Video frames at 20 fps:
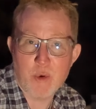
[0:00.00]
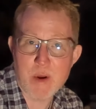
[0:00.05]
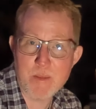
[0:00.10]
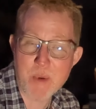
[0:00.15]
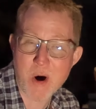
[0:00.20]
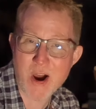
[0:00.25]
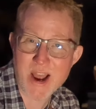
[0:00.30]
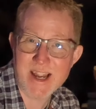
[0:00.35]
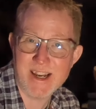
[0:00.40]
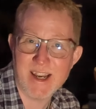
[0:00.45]
we
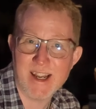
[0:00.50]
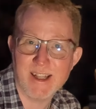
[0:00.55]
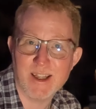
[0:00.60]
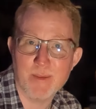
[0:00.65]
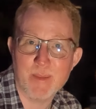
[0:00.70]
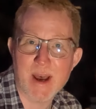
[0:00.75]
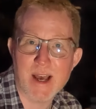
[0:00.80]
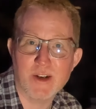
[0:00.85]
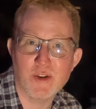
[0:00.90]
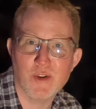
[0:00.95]
might need the
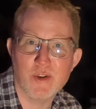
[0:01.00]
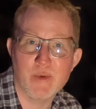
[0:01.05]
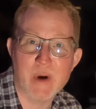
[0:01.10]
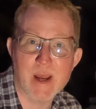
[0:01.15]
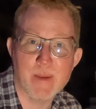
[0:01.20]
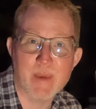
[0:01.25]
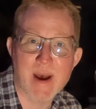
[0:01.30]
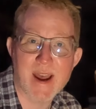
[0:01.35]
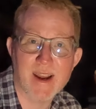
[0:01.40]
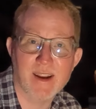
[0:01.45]
bed on the
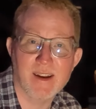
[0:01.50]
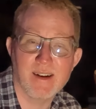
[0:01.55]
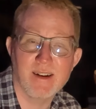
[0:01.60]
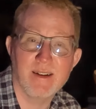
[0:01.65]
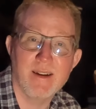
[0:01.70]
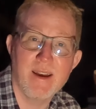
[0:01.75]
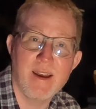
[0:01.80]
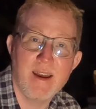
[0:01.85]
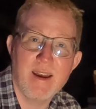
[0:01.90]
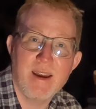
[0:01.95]
way back and
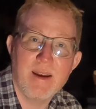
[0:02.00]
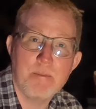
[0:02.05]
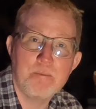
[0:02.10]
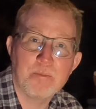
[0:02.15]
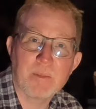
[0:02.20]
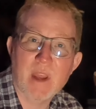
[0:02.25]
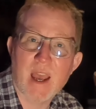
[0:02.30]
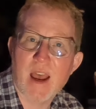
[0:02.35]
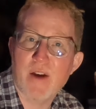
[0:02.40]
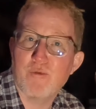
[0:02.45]

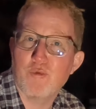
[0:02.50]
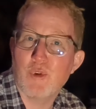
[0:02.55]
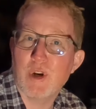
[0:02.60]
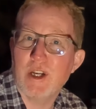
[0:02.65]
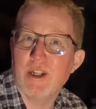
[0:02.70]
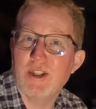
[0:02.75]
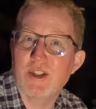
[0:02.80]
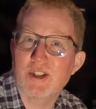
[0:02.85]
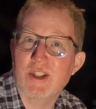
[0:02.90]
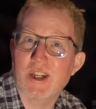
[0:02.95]
haven't
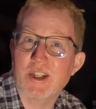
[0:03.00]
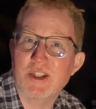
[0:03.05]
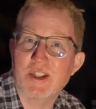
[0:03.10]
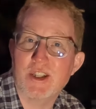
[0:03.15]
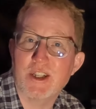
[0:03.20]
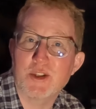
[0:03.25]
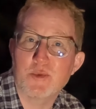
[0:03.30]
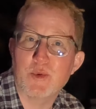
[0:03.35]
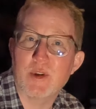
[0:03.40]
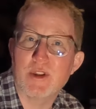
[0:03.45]
really discussed
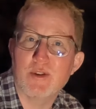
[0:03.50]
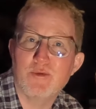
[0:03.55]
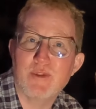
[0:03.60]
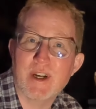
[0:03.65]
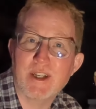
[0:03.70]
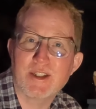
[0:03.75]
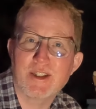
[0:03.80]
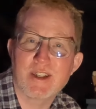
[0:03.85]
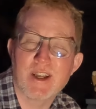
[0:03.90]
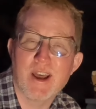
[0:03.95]
this with the
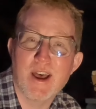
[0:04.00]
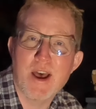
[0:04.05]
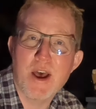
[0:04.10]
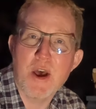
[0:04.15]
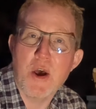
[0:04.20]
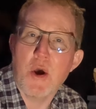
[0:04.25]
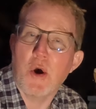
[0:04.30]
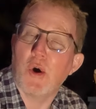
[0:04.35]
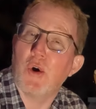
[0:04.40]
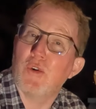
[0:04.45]
rest
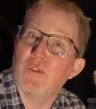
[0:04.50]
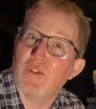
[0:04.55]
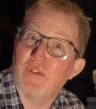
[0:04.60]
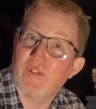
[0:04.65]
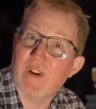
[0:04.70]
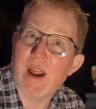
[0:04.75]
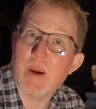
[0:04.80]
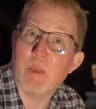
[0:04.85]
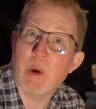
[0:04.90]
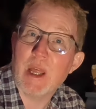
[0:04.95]
of the
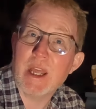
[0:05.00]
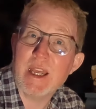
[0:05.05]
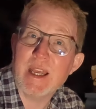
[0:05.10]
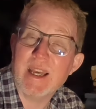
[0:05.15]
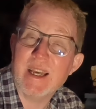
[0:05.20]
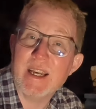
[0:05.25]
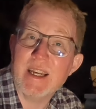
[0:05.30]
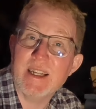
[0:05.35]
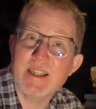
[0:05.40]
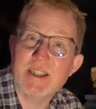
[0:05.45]
family
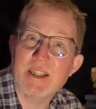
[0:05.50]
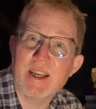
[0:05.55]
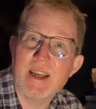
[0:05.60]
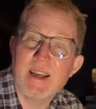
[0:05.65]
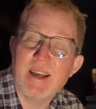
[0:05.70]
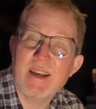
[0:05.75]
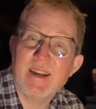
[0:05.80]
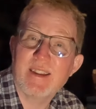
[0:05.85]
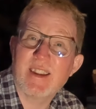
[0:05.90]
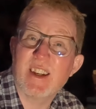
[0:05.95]
is
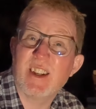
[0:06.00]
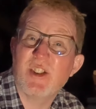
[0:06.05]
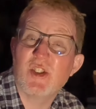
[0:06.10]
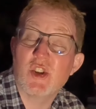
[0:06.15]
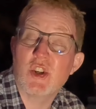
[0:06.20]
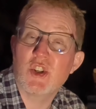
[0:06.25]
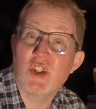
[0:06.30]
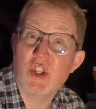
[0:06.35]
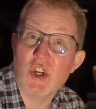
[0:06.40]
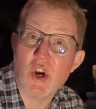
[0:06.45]
there is
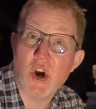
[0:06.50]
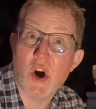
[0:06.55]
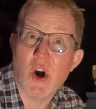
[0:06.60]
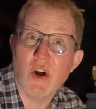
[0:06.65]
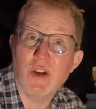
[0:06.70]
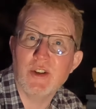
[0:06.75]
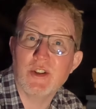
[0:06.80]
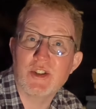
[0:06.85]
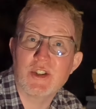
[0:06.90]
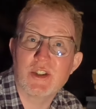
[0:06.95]
a
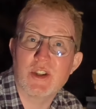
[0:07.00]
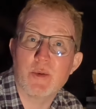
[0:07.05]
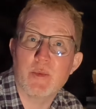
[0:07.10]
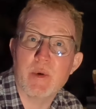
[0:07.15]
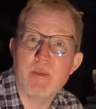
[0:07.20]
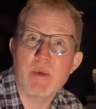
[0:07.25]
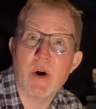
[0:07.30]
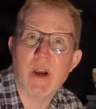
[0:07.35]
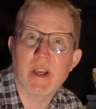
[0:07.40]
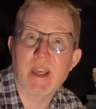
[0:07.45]
chance that we
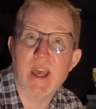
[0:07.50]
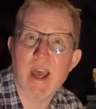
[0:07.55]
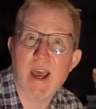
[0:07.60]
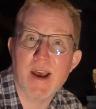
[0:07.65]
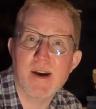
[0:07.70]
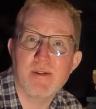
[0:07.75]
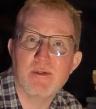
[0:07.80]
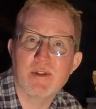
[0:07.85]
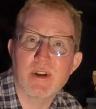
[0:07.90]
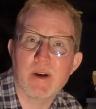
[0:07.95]
might get
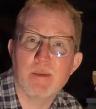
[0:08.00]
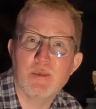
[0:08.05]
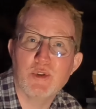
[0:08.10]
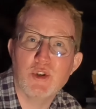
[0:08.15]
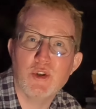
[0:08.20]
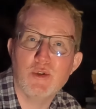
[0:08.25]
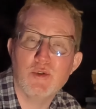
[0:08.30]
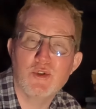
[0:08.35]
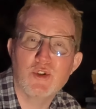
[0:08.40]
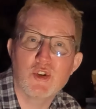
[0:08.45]
held up
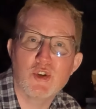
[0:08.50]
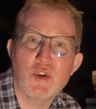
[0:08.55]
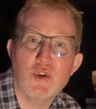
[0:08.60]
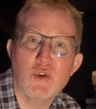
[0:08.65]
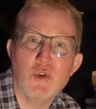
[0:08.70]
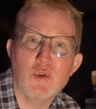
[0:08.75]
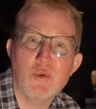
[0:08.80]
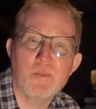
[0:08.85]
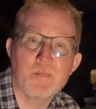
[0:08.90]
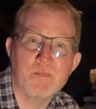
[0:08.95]
due
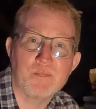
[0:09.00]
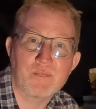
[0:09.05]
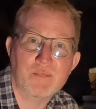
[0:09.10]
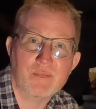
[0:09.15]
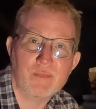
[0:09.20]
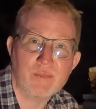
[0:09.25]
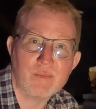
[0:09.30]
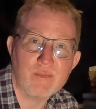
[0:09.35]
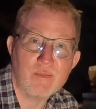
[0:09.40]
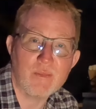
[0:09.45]
to
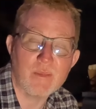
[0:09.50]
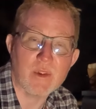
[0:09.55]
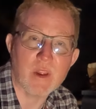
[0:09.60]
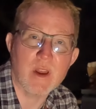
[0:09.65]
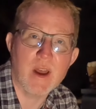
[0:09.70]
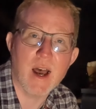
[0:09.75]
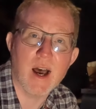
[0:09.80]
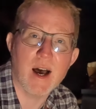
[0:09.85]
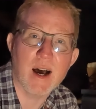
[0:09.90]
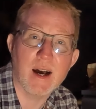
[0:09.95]

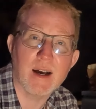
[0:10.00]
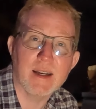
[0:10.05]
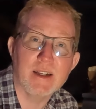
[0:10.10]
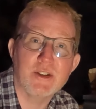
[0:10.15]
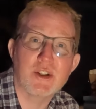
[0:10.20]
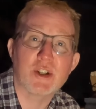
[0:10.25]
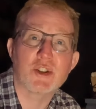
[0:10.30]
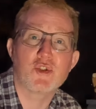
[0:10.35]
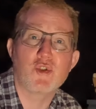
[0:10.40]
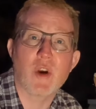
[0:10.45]
uh,
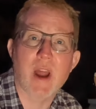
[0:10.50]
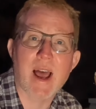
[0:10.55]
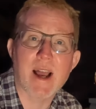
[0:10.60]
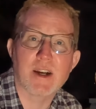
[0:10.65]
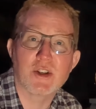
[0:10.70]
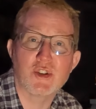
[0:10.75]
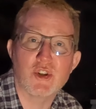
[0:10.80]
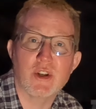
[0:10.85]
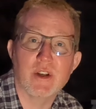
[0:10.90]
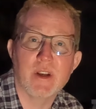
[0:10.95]
industrial
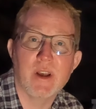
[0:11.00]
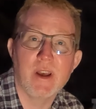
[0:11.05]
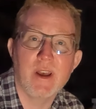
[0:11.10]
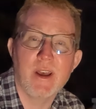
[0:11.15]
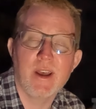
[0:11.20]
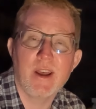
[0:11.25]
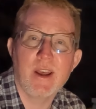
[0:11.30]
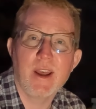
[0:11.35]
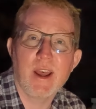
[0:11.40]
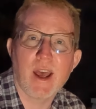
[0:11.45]
action
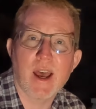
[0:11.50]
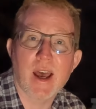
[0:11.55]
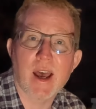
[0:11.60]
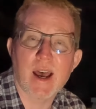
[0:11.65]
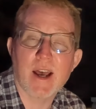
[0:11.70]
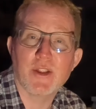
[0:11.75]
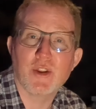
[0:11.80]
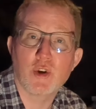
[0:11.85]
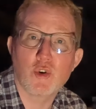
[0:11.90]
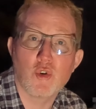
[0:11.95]
uh,
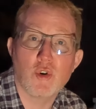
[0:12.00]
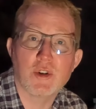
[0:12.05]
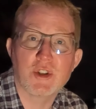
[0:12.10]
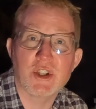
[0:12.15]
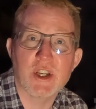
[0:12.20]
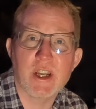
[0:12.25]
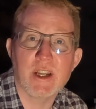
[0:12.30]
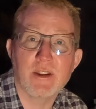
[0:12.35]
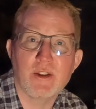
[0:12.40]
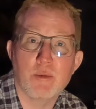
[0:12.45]
at the
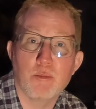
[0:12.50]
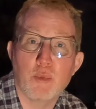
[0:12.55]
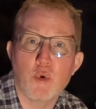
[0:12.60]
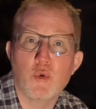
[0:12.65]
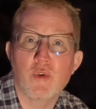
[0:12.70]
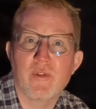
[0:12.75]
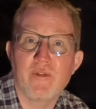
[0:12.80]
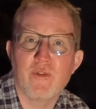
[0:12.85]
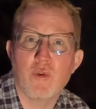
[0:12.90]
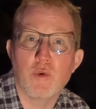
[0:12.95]
crossing. The
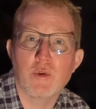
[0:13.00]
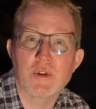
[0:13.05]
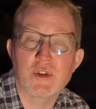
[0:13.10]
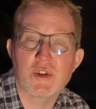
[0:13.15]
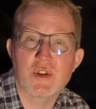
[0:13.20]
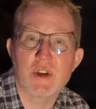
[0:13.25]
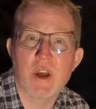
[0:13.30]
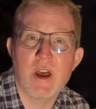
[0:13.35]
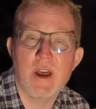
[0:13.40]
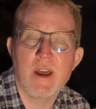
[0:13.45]
Border Force